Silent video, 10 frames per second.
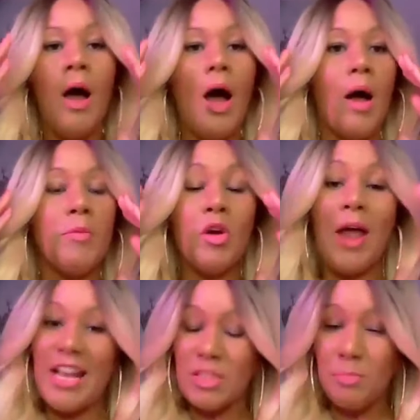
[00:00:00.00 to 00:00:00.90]
your
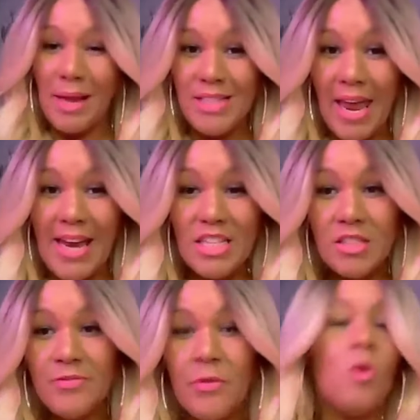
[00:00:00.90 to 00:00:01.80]

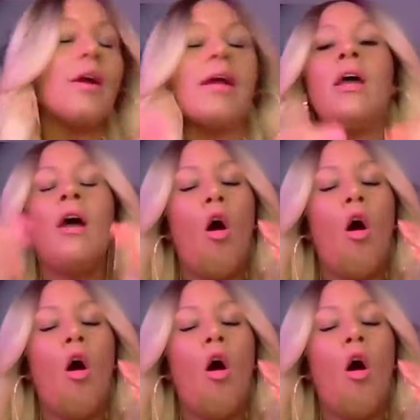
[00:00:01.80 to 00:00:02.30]
expectations for it.